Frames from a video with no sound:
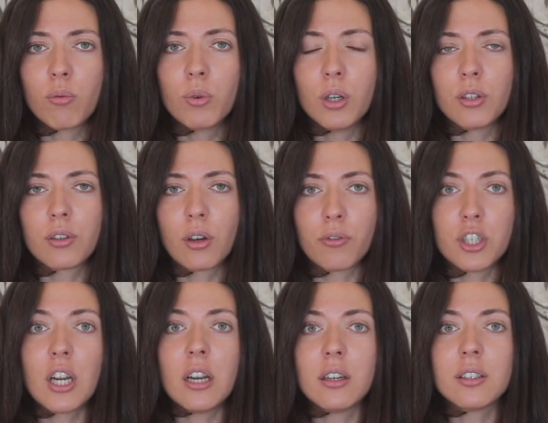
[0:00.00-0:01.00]
worth of
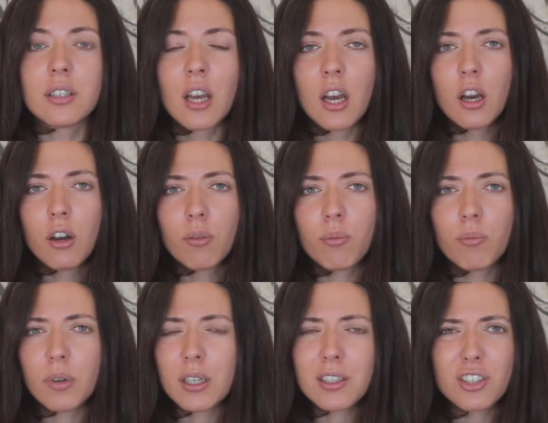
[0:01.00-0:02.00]
shares
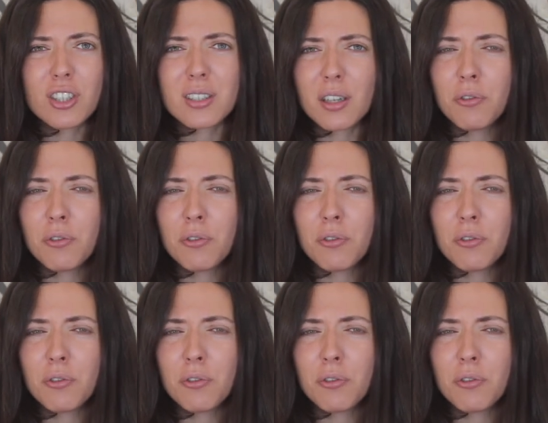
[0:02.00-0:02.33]
it's just